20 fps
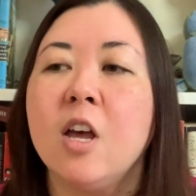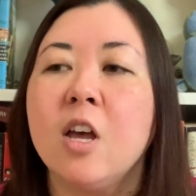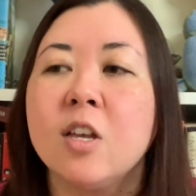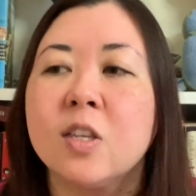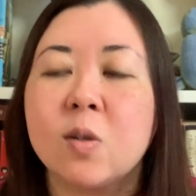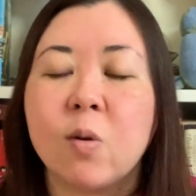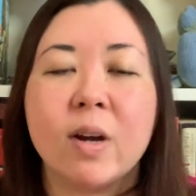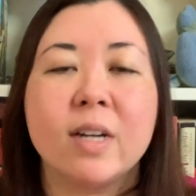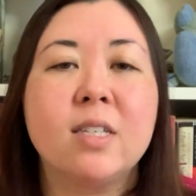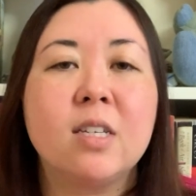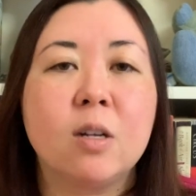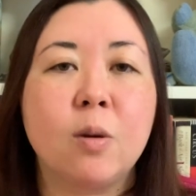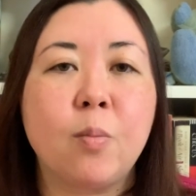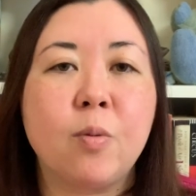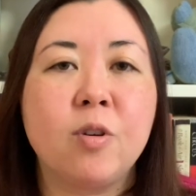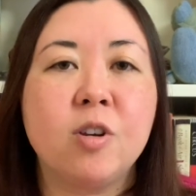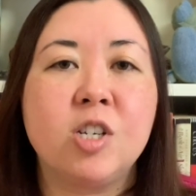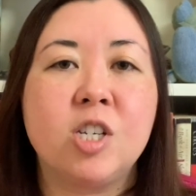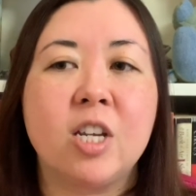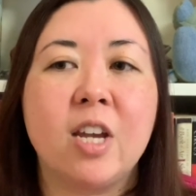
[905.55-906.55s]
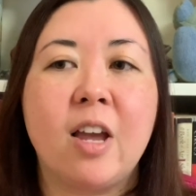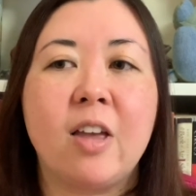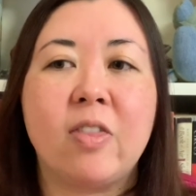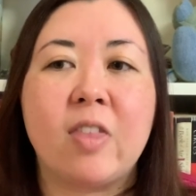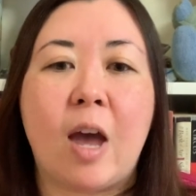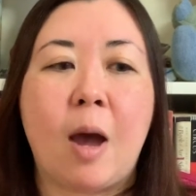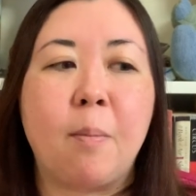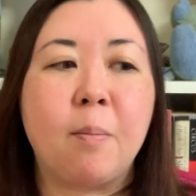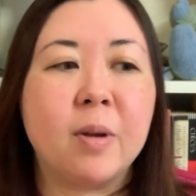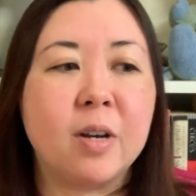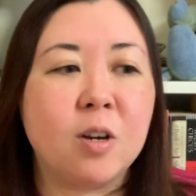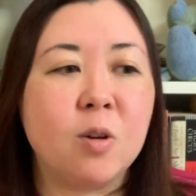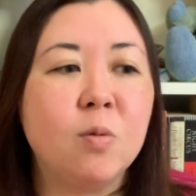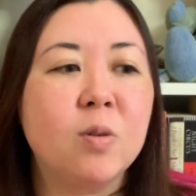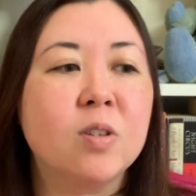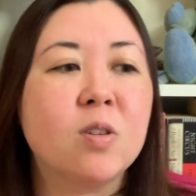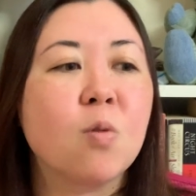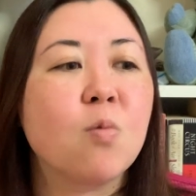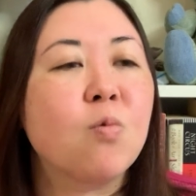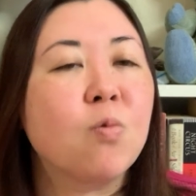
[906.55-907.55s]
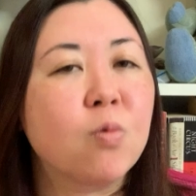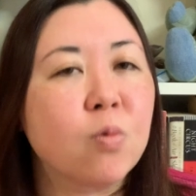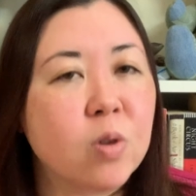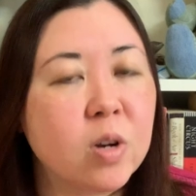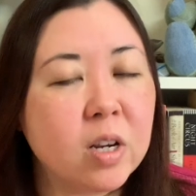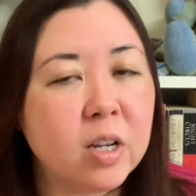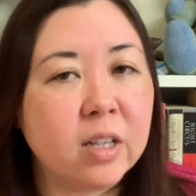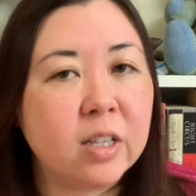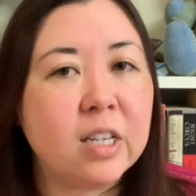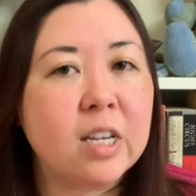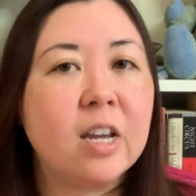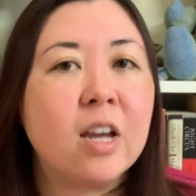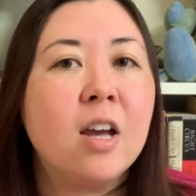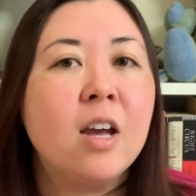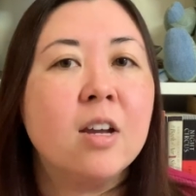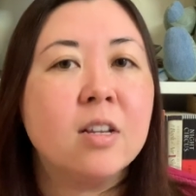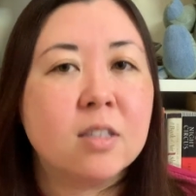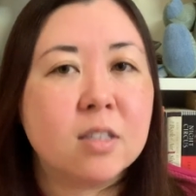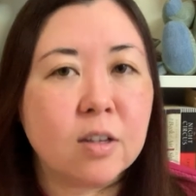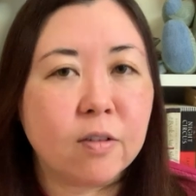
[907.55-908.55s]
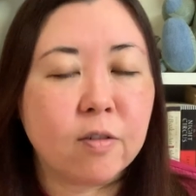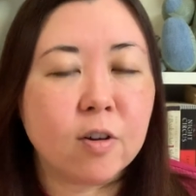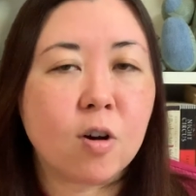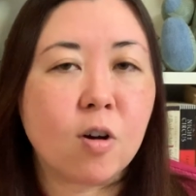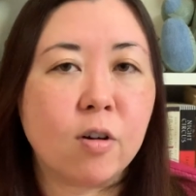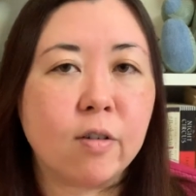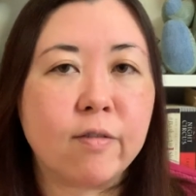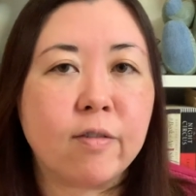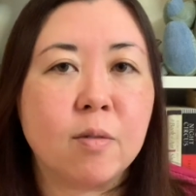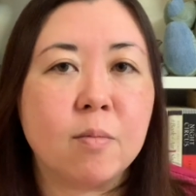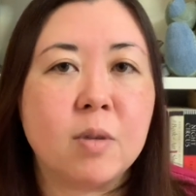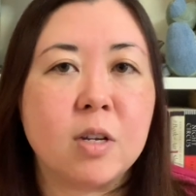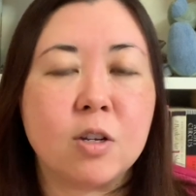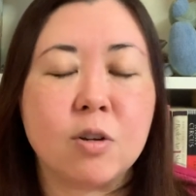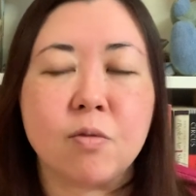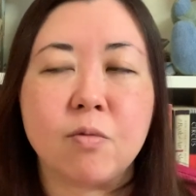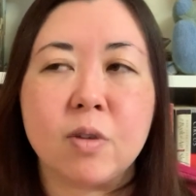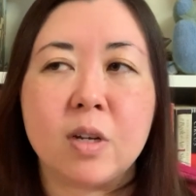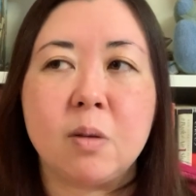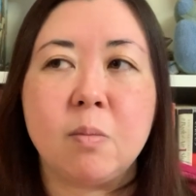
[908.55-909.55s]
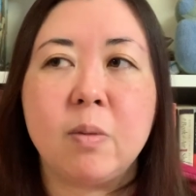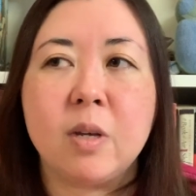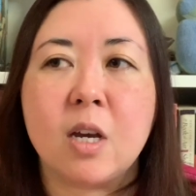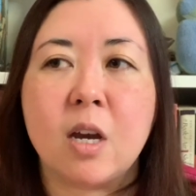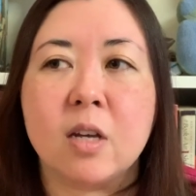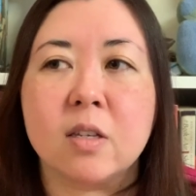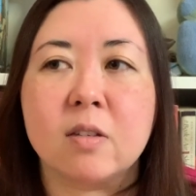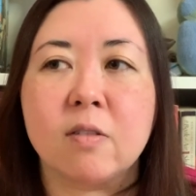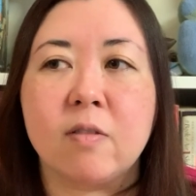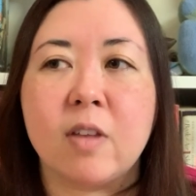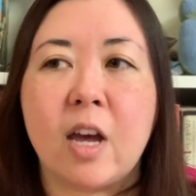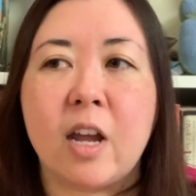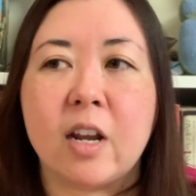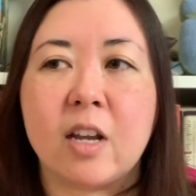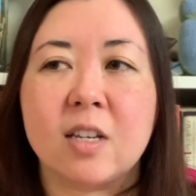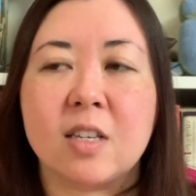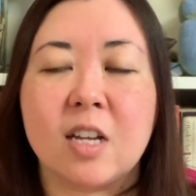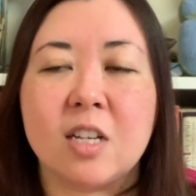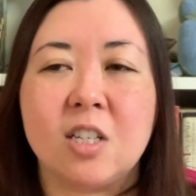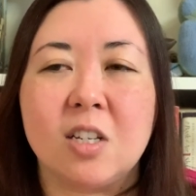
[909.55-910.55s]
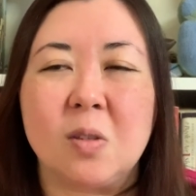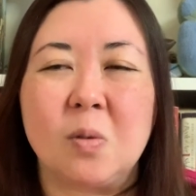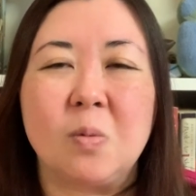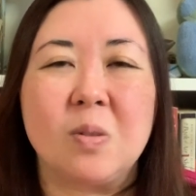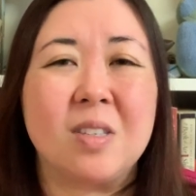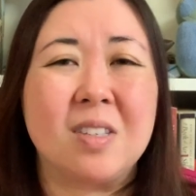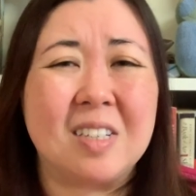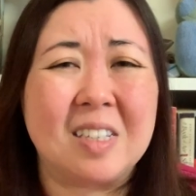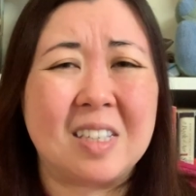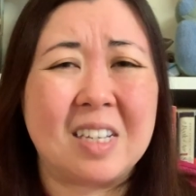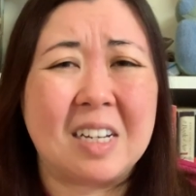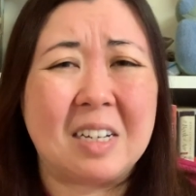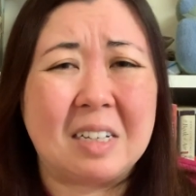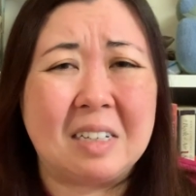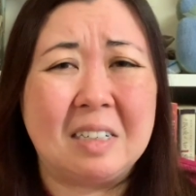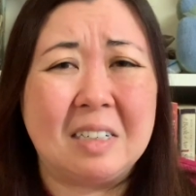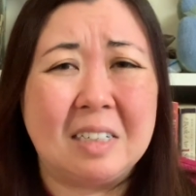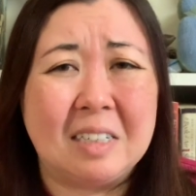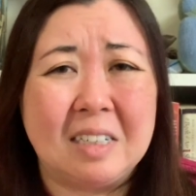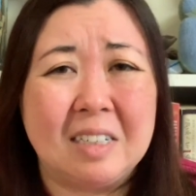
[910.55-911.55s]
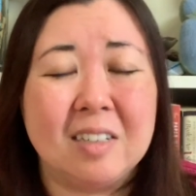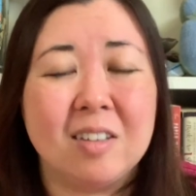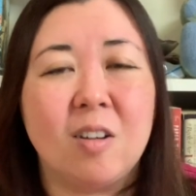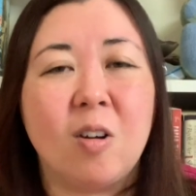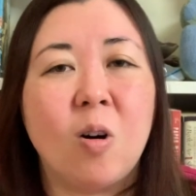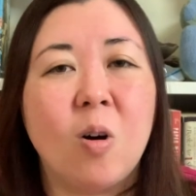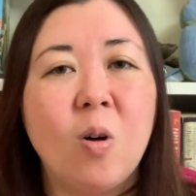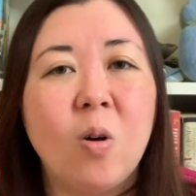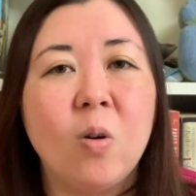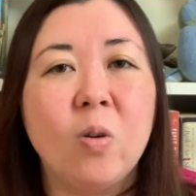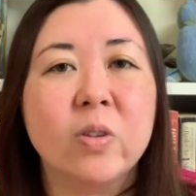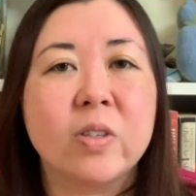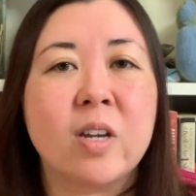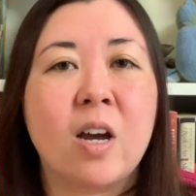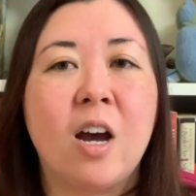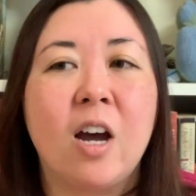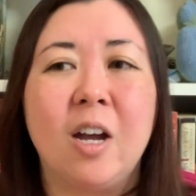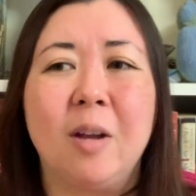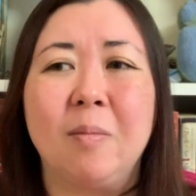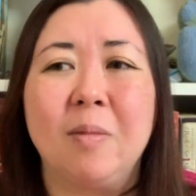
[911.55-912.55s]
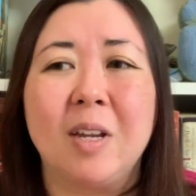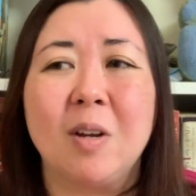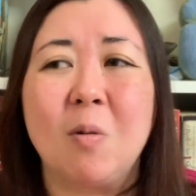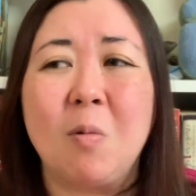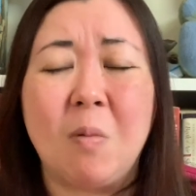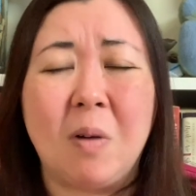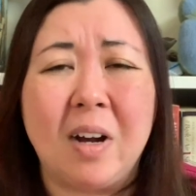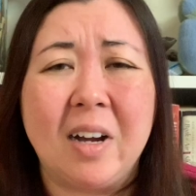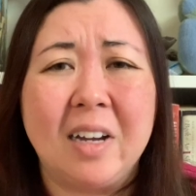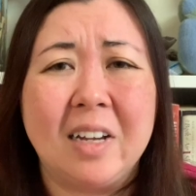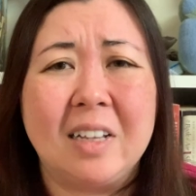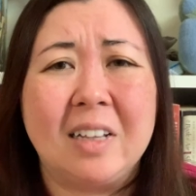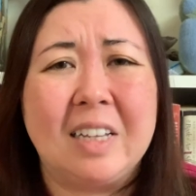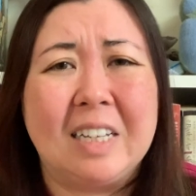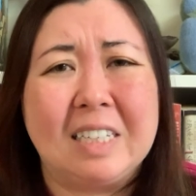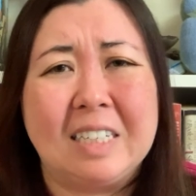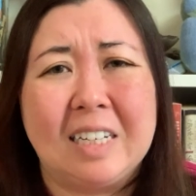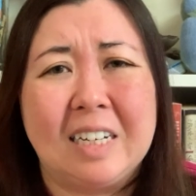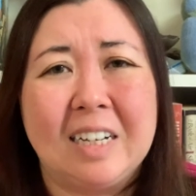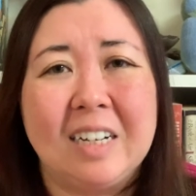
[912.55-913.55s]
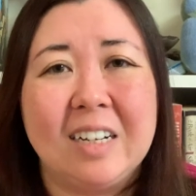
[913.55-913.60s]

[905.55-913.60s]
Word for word: So I did appreciate that, but it was really difficult for me to read because of that, because I just was just like, the whole time, like, why, like,